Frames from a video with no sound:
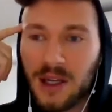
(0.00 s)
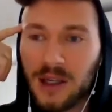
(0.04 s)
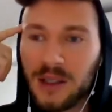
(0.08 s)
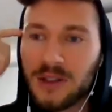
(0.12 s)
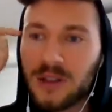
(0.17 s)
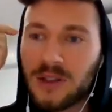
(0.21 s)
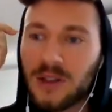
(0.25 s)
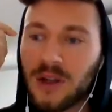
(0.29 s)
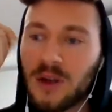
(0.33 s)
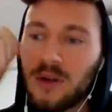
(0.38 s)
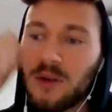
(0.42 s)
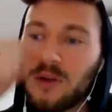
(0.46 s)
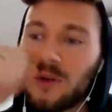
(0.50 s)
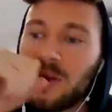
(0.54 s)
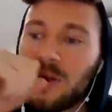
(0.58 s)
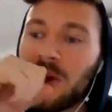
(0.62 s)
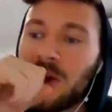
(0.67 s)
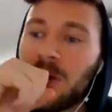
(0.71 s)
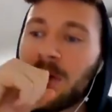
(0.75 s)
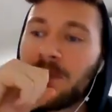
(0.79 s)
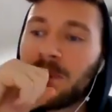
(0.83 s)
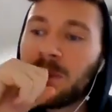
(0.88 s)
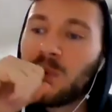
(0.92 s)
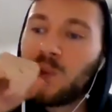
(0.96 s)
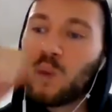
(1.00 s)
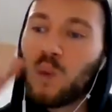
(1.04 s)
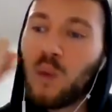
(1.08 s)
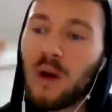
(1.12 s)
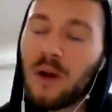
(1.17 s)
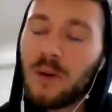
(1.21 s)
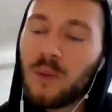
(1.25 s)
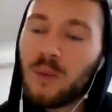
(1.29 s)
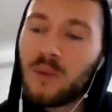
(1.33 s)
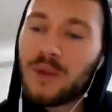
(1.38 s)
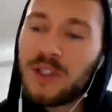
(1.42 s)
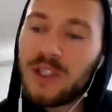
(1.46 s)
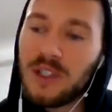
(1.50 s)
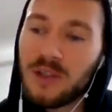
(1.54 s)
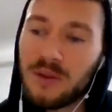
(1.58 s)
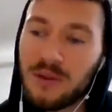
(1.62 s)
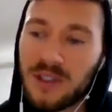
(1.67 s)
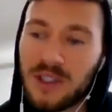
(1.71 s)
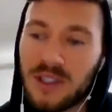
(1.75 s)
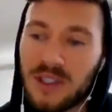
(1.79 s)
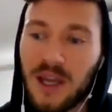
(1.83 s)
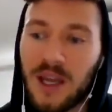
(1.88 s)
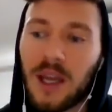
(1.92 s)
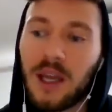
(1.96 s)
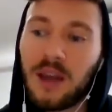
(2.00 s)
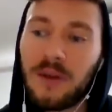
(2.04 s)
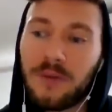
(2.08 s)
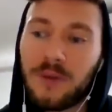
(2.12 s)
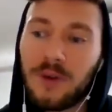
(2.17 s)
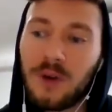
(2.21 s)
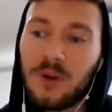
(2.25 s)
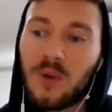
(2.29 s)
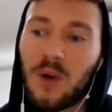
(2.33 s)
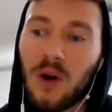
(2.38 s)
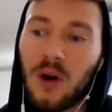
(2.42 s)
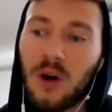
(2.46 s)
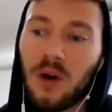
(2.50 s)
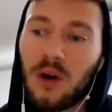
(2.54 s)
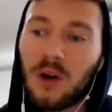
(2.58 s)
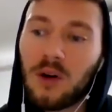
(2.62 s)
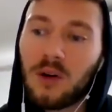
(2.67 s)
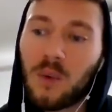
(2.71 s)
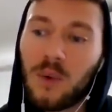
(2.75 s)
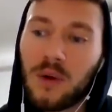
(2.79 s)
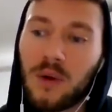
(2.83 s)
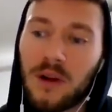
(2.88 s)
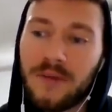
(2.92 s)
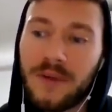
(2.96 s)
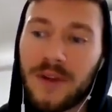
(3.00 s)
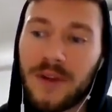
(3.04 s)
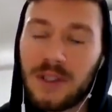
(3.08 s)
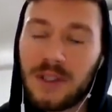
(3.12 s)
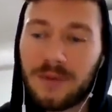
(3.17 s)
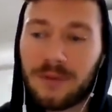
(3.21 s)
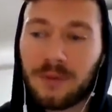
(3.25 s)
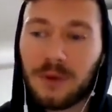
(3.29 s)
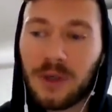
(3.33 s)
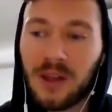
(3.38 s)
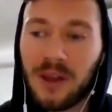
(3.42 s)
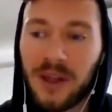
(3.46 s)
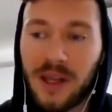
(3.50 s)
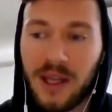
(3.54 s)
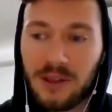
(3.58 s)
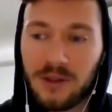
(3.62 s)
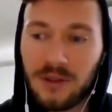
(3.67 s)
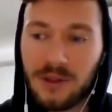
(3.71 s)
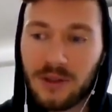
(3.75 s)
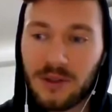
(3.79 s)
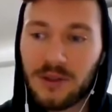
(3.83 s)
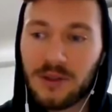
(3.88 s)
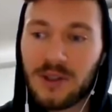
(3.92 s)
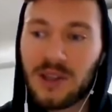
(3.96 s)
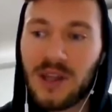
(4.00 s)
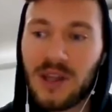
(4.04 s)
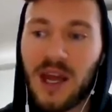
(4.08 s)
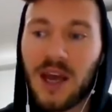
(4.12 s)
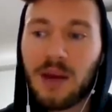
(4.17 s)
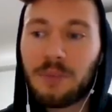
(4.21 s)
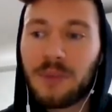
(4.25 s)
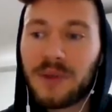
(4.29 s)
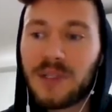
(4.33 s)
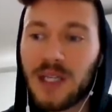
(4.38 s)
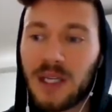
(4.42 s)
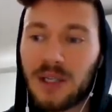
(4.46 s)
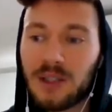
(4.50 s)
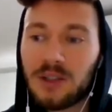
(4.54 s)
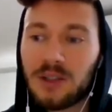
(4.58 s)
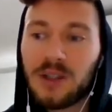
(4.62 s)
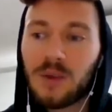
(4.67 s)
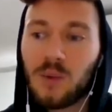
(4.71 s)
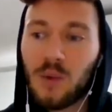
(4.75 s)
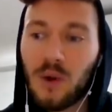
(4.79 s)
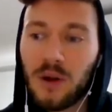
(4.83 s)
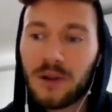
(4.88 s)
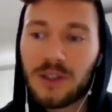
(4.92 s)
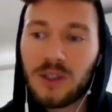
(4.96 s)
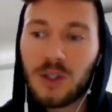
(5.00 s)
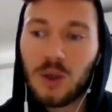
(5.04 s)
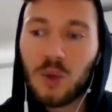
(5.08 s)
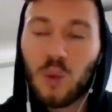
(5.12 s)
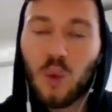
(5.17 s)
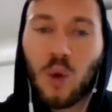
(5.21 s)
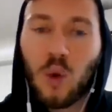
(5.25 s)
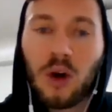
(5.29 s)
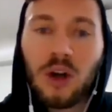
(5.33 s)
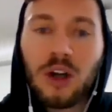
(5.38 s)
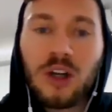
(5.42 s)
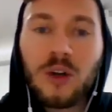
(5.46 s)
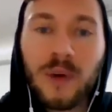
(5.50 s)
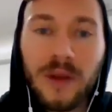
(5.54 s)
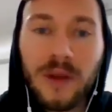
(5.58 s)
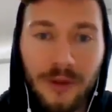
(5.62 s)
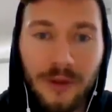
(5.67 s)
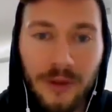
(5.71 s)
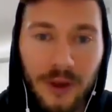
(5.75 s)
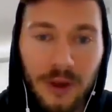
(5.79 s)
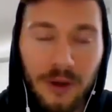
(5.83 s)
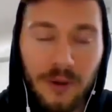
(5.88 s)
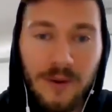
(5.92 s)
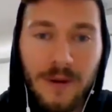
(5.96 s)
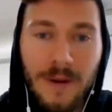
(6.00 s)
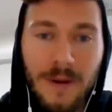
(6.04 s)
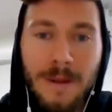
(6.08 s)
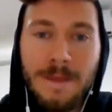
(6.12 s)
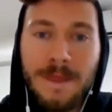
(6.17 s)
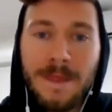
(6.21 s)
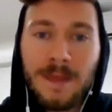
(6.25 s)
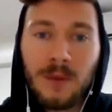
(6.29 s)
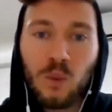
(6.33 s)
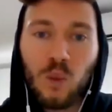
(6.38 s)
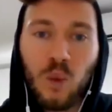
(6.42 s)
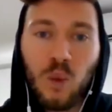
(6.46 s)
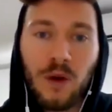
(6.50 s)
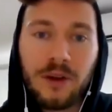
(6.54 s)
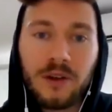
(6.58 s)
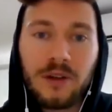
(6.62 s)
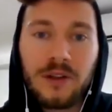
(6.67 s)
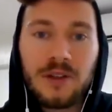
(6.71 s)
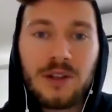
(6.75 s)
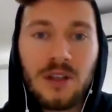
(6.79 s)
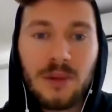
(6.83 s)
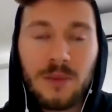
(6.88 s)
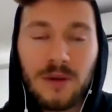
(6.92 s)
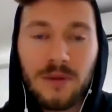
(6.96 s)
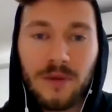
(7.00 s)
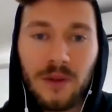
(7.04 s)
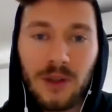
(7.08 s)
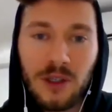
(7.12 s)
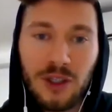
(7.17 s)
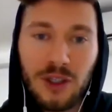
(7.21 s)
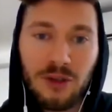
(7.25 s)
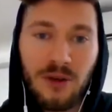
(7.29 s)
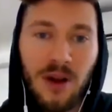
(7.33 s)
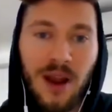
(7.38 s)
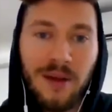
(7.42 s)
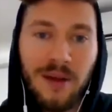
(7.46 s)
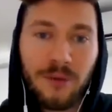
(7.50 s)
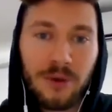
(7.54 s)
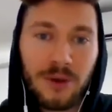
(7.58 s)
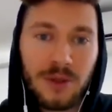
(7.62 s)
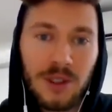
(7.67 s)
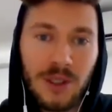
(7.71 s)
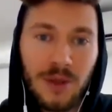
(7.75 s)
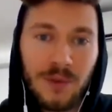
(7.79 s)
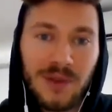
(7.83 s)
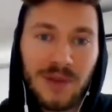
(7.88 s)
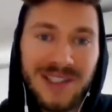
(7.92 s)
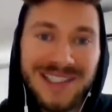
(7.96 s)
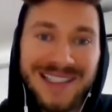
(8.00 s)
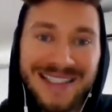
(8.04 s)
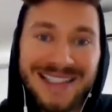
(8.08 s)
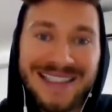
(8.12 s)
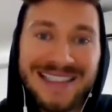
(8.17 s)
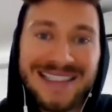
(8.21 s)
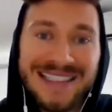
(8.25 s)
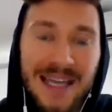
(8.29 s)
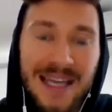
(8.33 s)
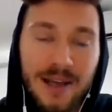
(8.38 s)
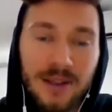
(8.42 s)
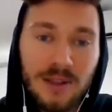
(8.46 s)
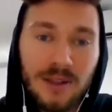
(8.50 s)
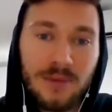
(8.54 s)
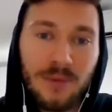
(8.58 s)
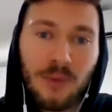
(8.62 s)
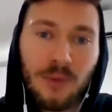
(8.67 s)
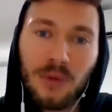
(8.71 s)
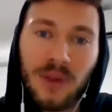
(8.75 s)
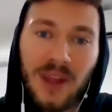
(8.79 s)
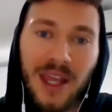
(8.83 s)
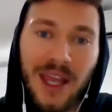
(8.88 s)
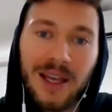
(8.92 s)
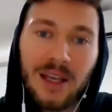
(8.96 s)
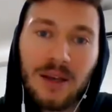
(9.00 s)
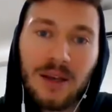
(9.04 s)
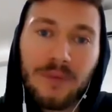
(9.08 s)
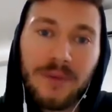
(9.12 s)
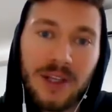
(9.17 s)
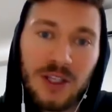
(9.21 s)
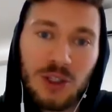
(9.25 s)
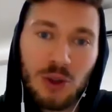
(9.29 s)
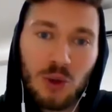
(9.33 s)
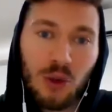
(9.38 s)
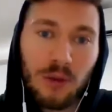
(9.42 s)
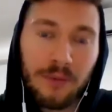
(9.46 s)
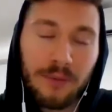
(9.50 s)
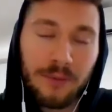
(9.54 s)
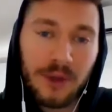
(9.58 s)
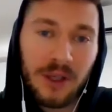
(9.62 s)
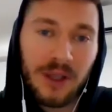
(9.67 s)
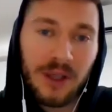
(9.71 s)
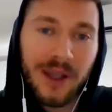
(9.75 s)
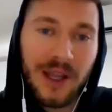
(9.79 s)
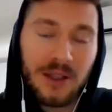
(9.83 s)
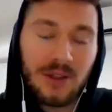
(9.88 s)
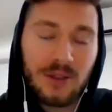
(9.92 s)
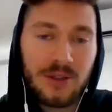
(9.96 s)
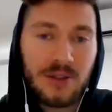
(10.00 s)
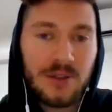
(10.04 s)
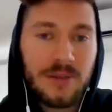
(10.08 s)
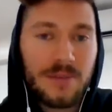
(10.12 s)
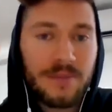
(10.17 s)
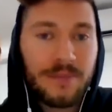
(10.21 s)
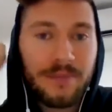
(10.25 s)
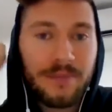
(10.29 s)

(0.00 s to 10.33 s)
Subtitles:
So what would you say if you are one of these freelancers that potentially wants to work with you? What are some of the drivers of success for the individual freelancers?